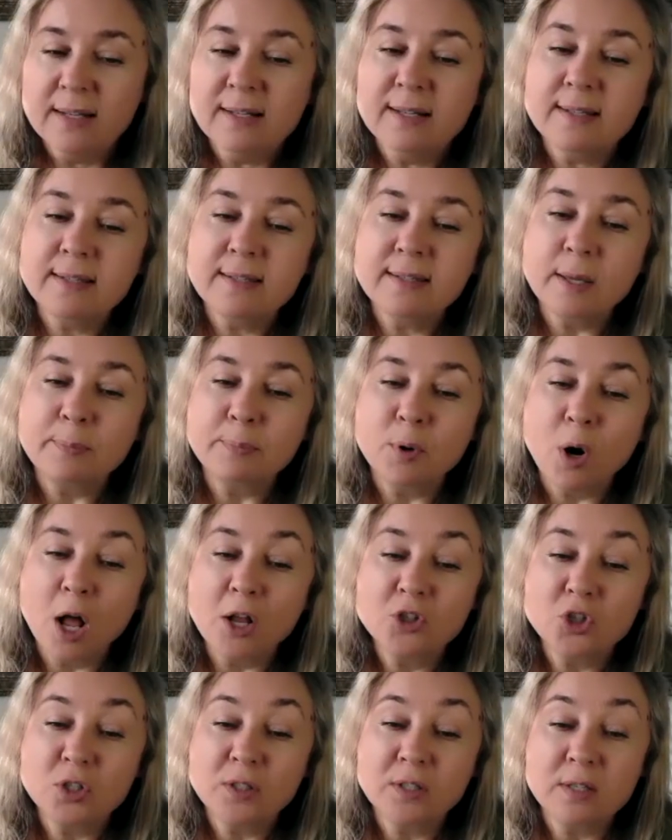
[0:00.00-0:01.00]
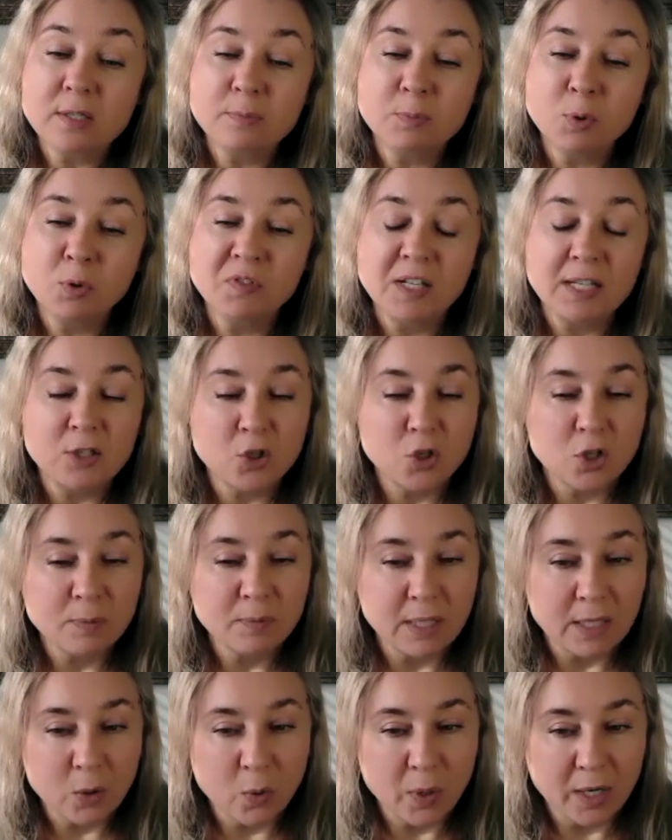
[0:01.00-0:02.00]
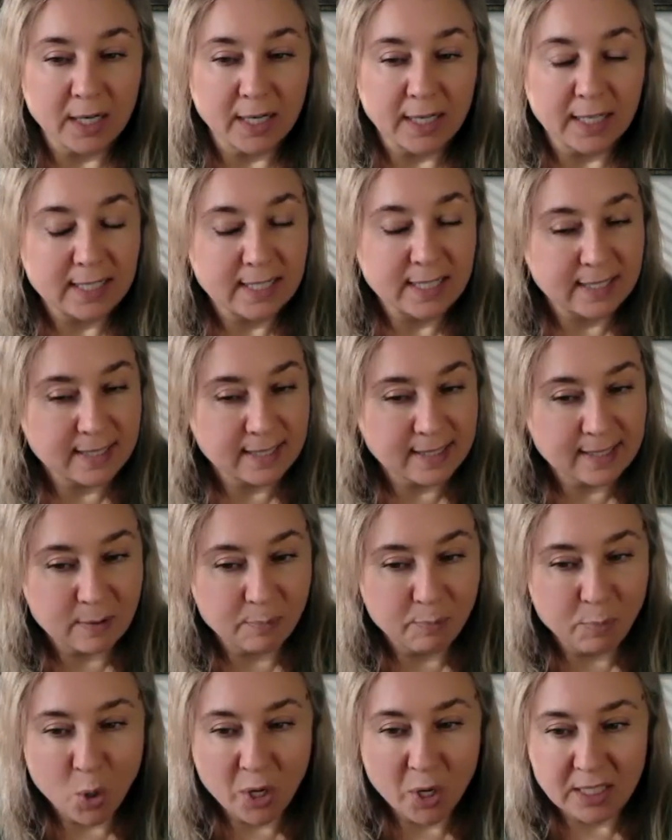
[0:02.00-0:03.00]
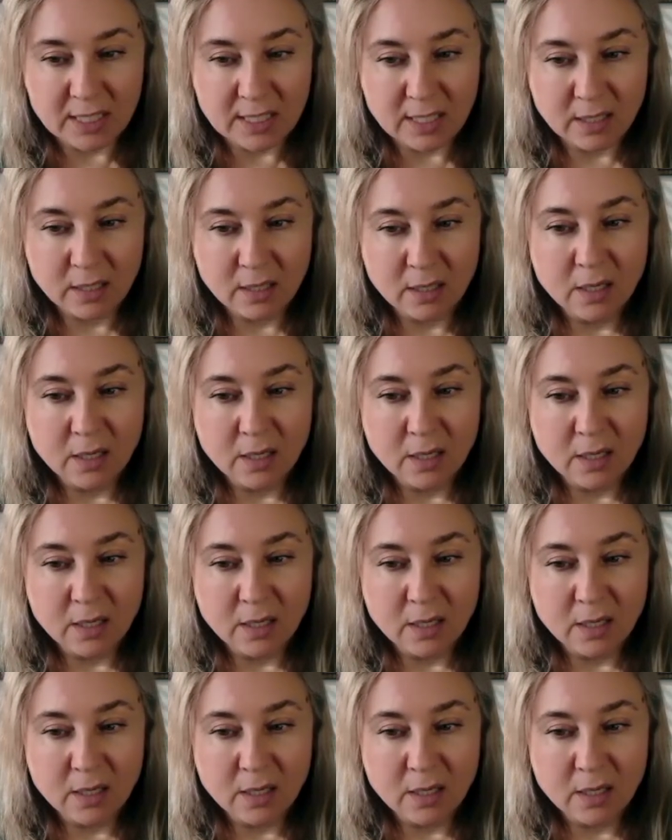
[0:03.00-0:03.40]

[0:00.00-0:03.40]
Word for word: This is a project that's moving extremely quickly. This is the point.